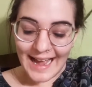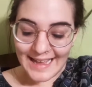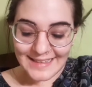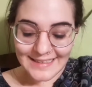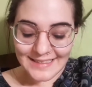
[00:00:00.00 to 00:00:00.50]
I
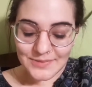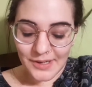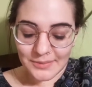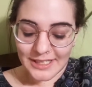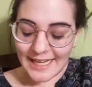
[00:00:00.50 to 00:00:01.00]
think this is where
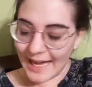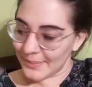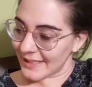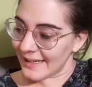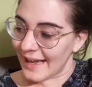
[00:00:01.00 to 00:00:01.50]
I'm going to cap
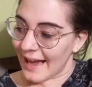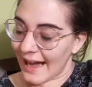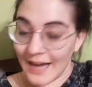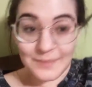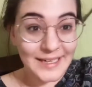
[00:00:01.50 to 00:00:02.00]
it.
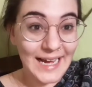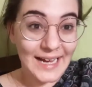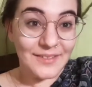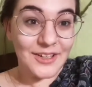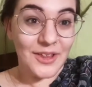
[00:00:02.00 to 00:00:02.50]
I might
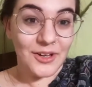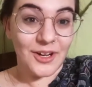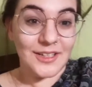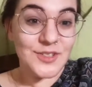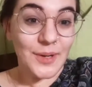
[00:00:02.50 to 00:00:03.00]
have
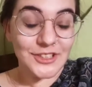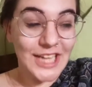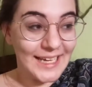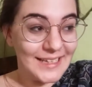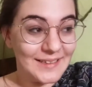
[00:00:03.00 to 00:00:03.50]
another small
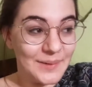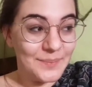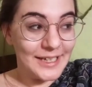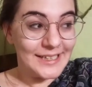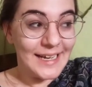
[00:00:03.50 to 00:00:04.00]
check-in,
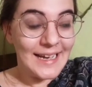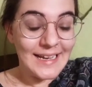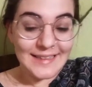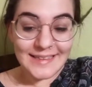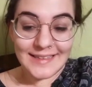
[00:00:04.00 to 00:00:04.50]
but
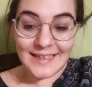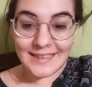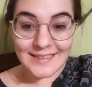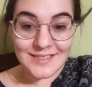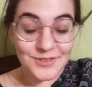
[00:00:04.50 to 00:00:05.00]
this
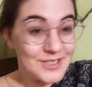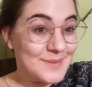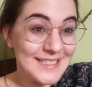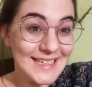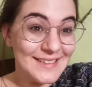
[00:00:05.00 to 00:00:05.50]
is
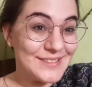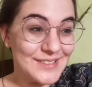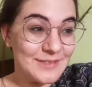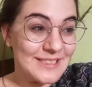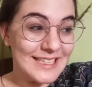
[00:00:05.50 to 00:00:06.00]
Christmas Eve,
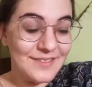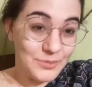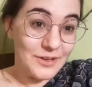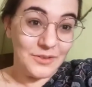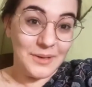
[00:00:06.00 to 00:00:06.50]
Christmas Eve. If
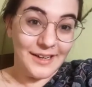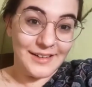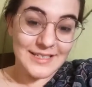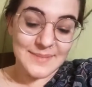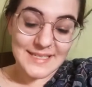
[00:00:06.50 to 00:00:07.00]
you have a Merry
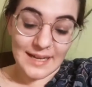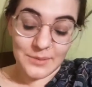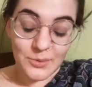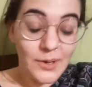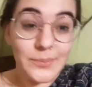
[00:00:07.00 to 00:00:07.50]
Christmas, tell
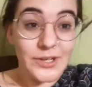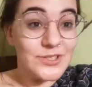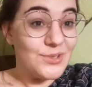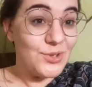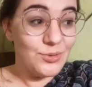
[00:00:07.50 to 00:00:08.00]
me what
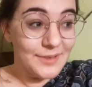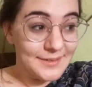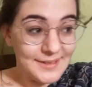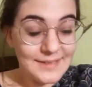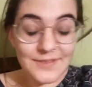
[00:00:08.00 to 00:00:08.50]
books you
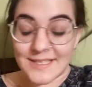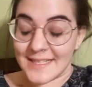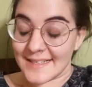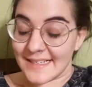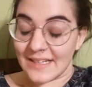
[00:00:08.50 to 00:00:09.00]
reread for the
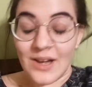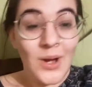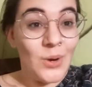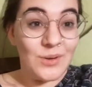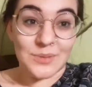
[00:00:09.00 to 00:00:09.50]
season,
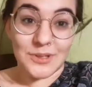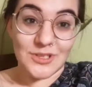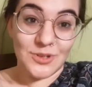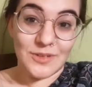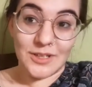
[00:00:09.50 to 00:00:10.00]
which books
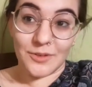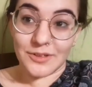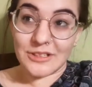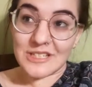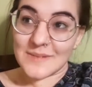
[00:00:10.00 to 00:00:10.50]
you read over
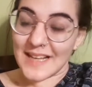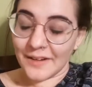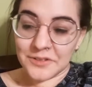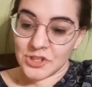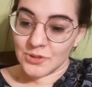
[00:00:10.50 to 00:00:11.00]
Christmas. I
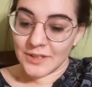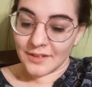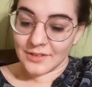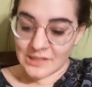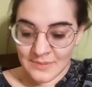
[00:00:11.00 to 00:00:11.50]
don't do a lot
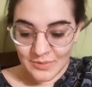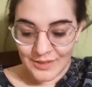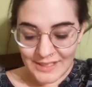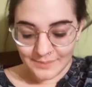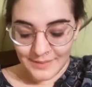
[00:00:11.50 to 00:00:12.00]
of Christmas
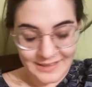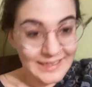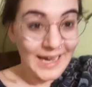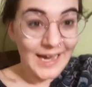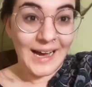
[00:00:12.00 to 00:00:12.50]
reading, but
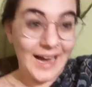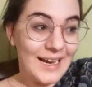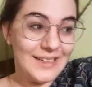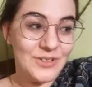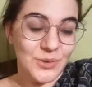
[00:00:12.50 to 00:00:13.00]
I
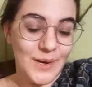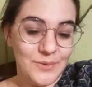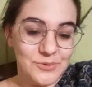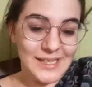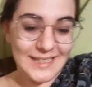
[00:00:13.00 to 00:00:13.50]
enjoy
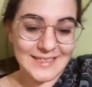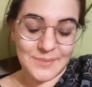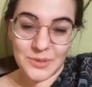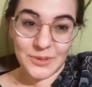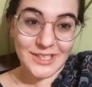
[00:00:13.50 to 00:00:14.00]
reading some of
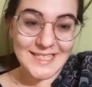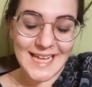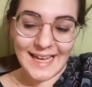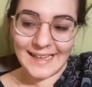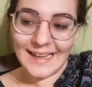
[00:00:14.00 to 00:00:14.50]
the books
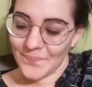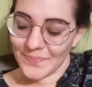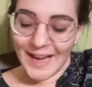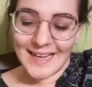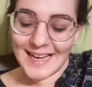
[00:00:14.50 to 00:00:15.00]
that
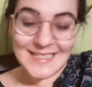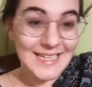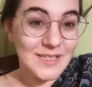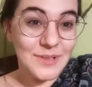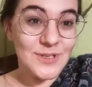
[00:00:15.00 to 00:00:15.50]
I, I
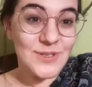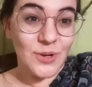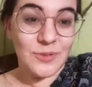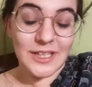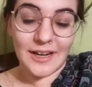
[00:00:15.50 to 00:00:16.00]
tend to be a slow
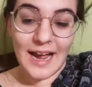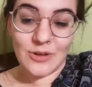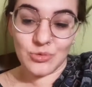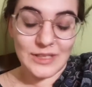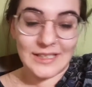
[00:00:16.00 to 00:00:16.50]
reader
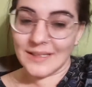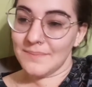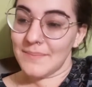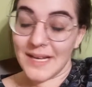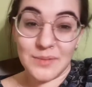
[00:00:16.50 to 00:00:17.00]
and read
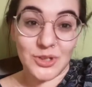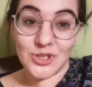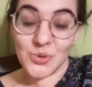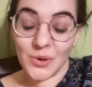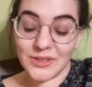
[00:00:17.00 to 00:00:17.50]
many books
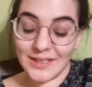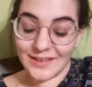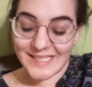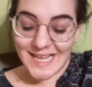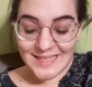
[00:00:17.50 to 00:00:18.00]
throughout the
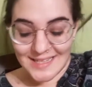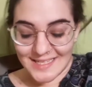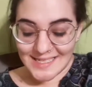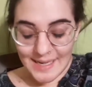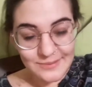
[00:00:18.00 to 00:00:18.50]
years, and this is
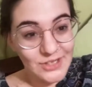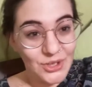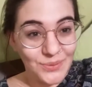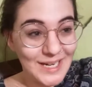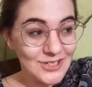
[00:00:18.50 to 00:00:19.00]
the time of
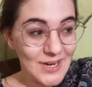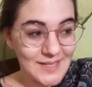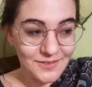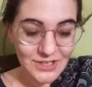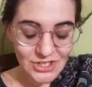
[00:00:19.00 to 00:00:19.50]
year when I try to
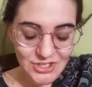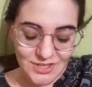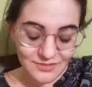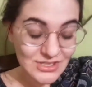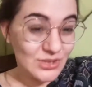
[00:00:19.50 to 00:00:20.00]
finish
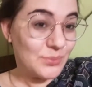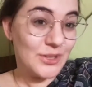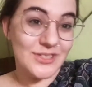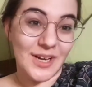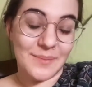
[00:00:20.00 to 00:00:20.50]
the physical
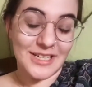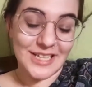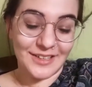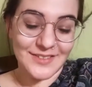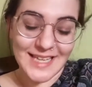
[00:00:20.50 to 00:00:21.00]
books on my
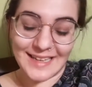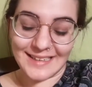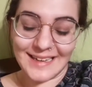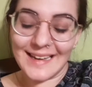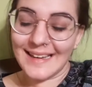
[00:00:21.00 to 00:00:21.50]
shelves. And
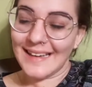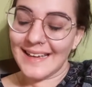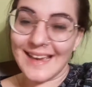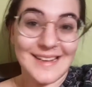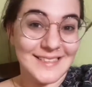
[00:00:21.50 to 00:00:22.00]

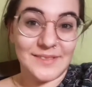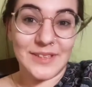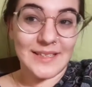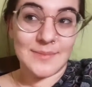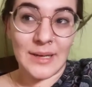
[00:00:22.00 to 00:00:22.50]
it is lovely
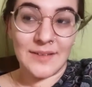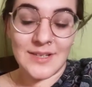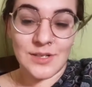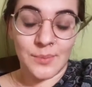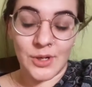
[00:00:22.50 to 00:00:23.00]
because many of
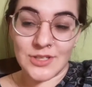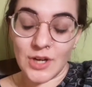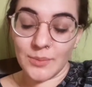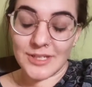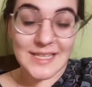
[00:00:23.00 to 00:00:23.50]
these are books
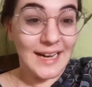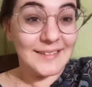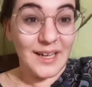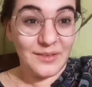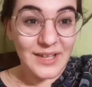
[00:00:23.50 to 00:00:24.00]
are books that I
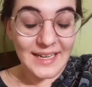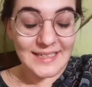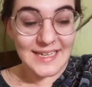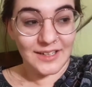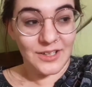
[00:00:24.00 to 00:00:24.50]
love and I
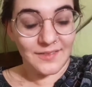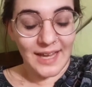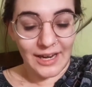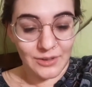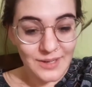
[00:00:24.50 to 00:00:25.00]
take a lot of
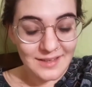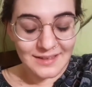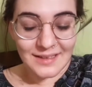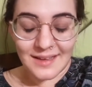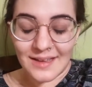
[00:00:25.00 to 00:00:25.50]
care with,
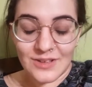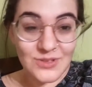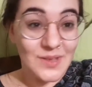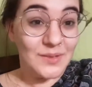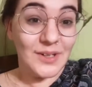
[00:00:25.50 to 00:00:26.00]

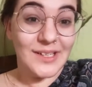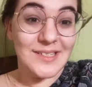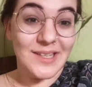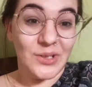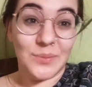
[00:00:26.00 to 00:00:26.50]
so they're very
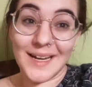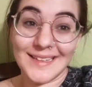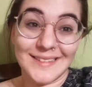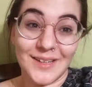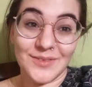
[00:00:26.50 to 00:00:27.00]
slow, but I
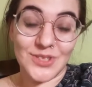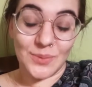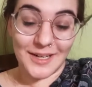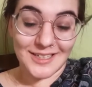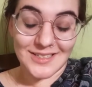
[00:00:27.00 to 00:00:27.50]
love so
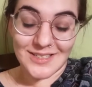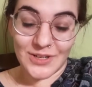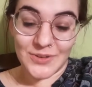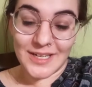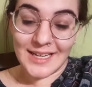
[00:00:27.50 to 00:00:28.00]
much. So,